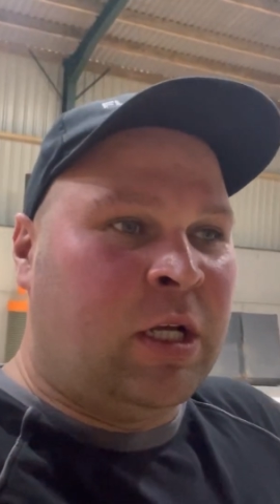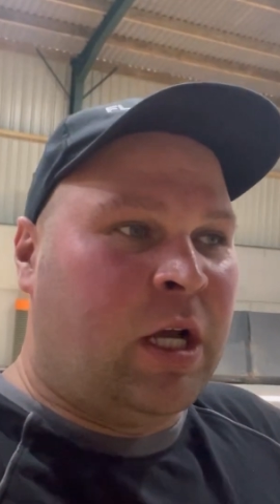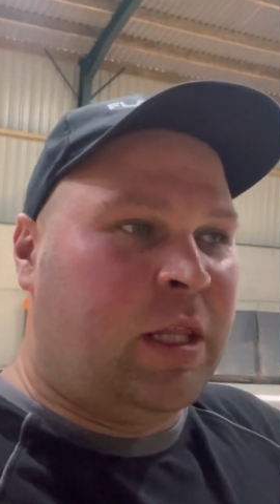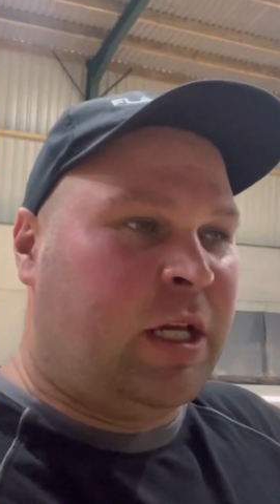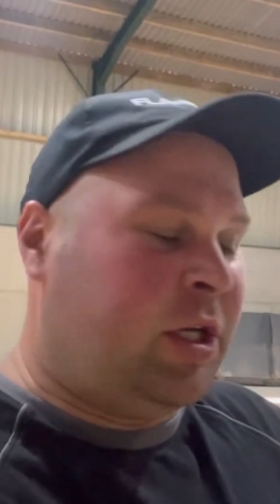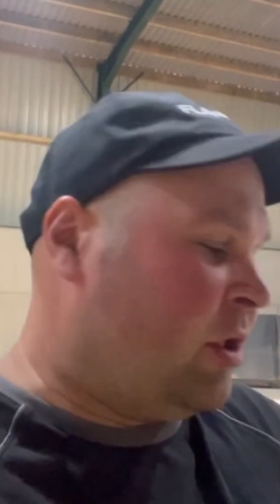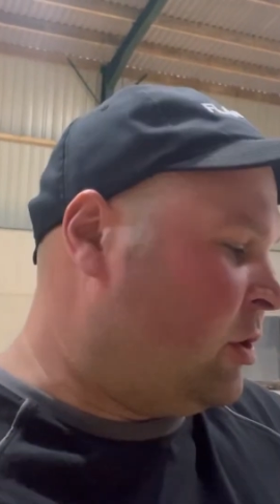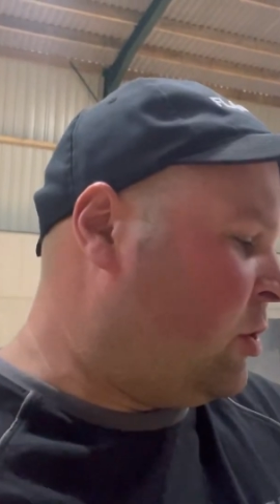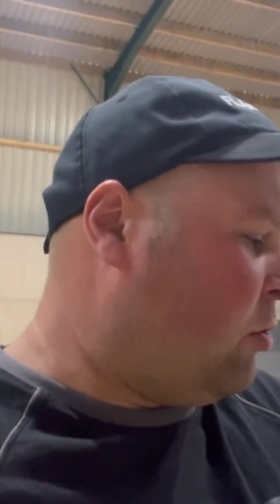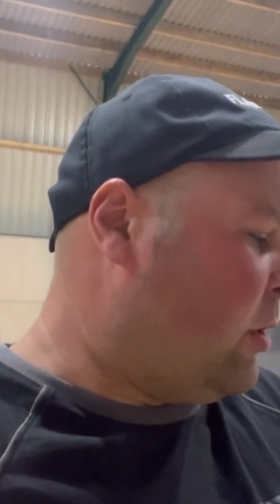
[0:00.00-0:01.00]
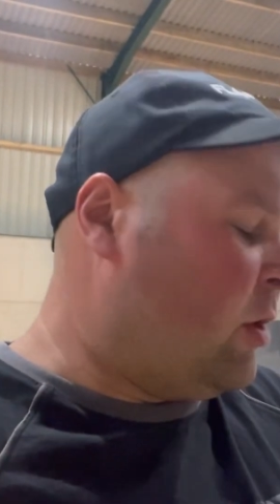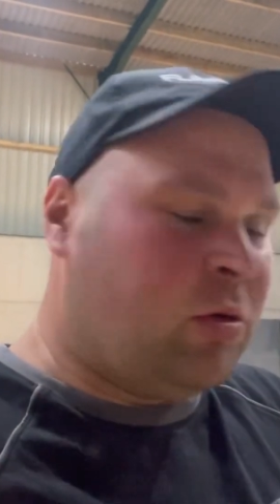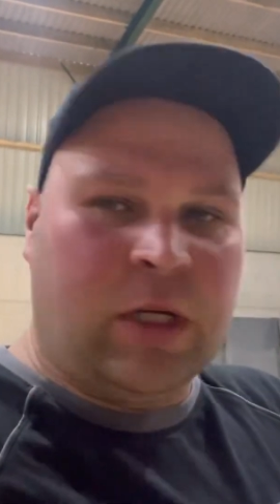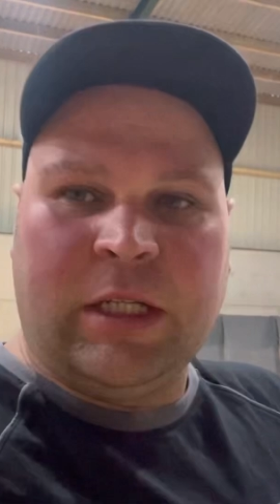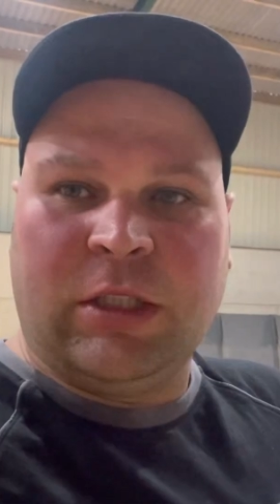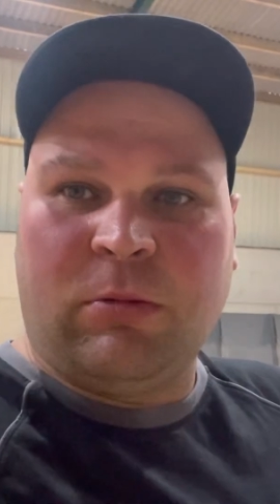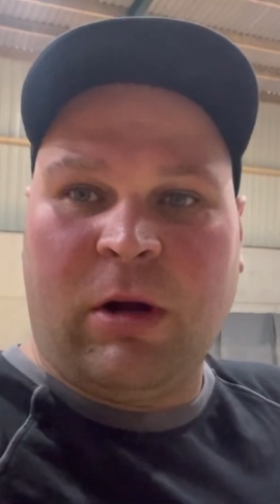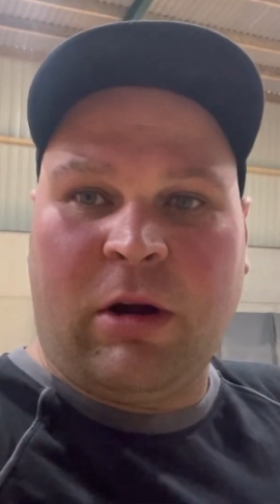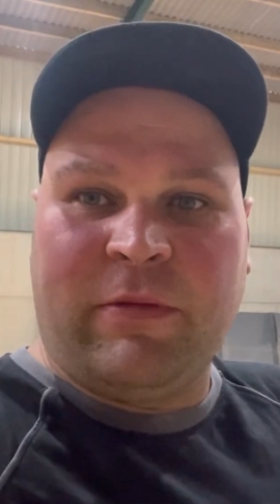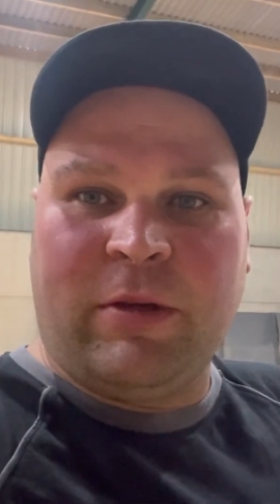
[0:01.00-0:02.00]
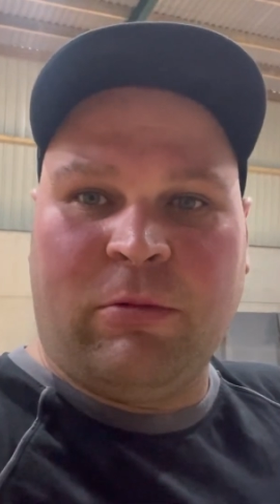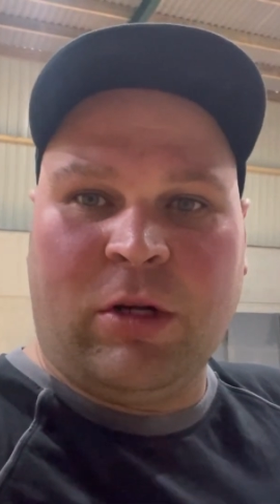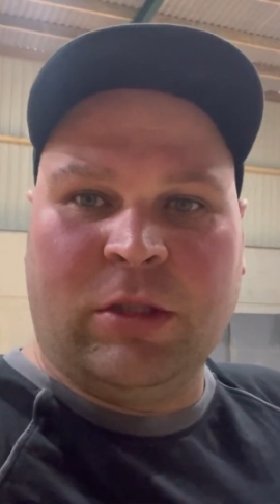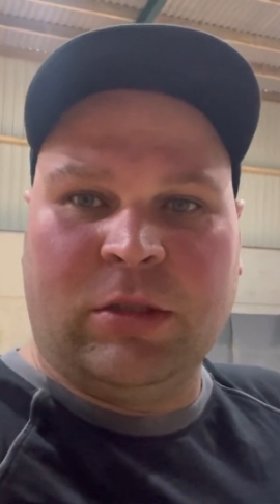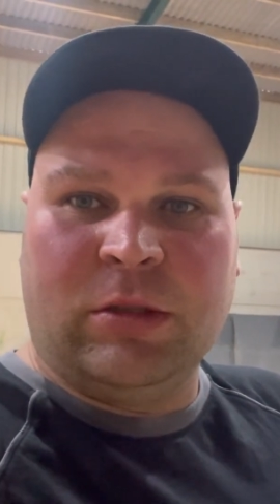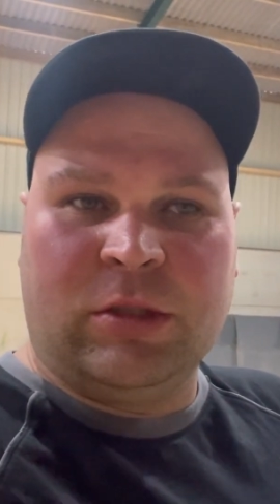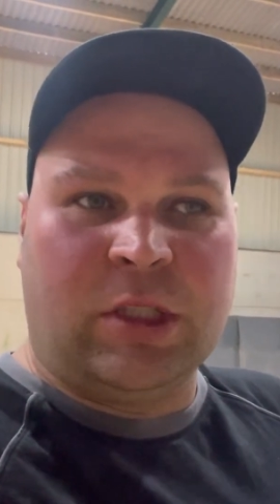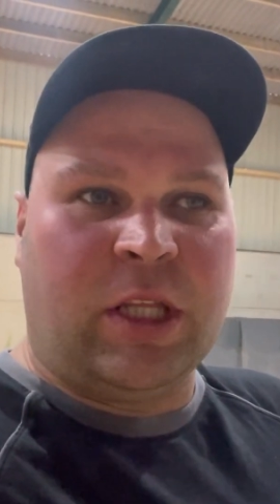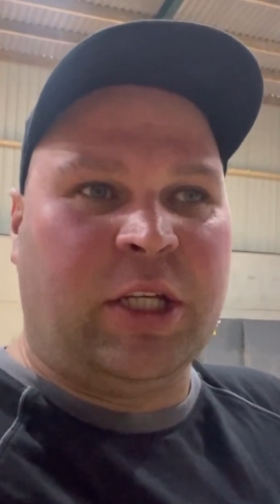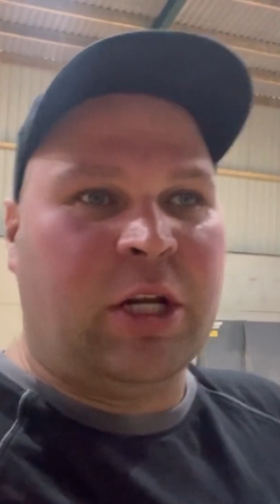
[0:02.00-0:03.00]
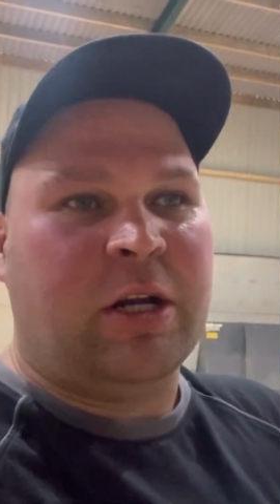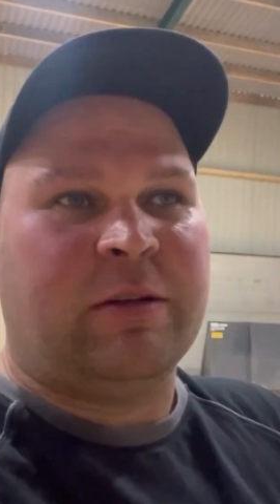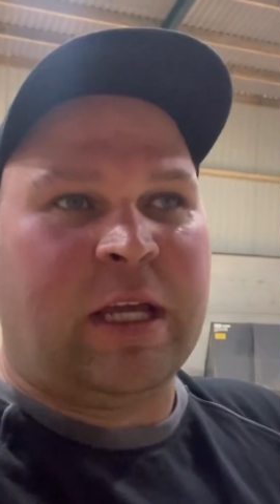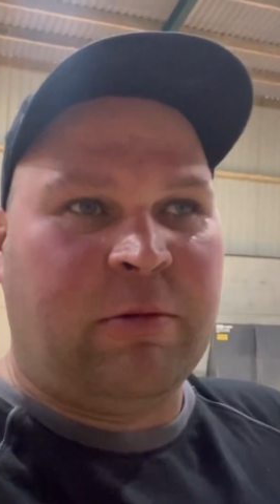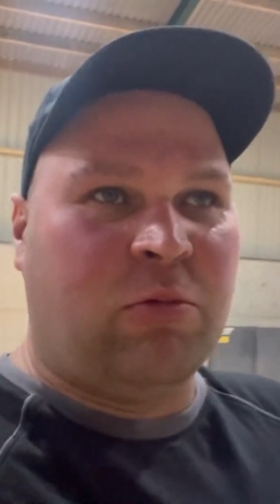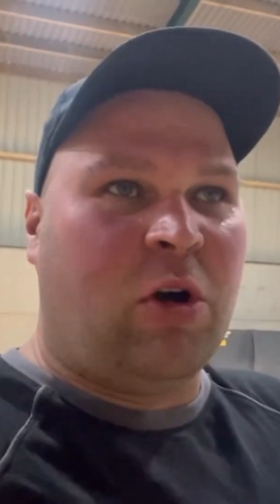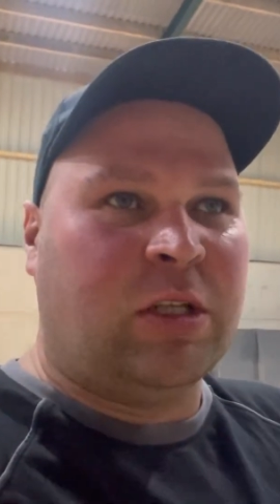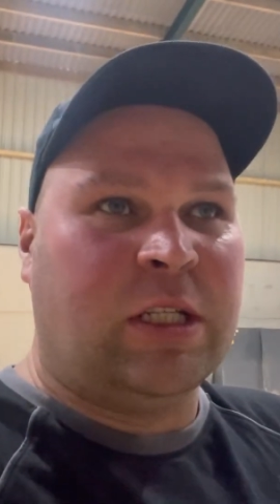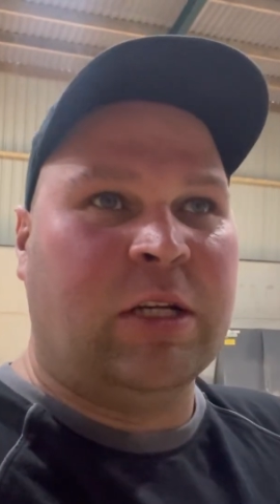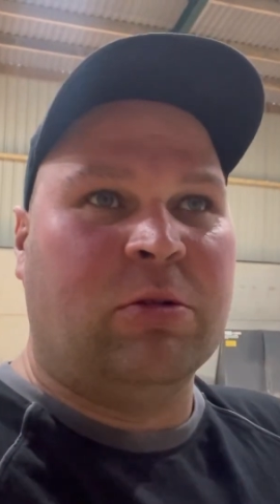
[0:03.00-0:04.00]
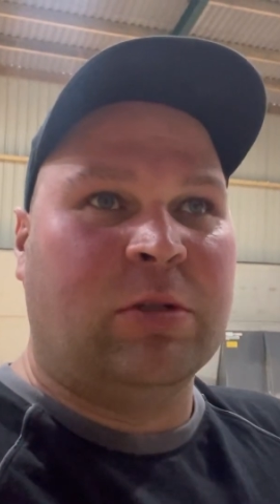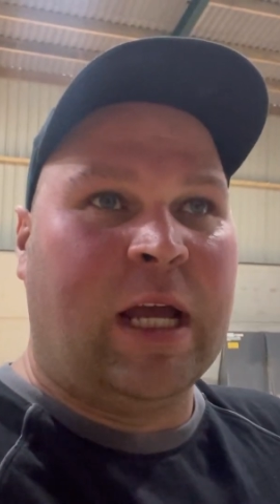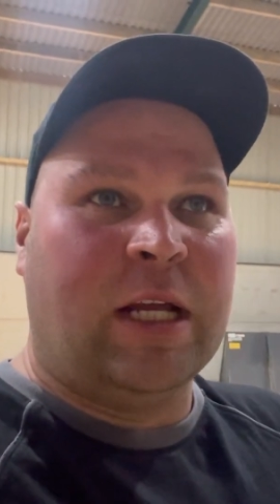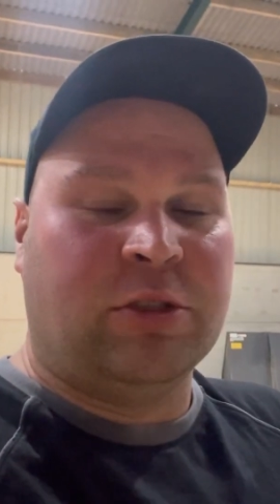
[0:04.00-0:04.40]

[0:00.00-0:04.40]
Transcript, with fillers: And then you can store it all into wherever you want so that you don't have to keep writing it all down.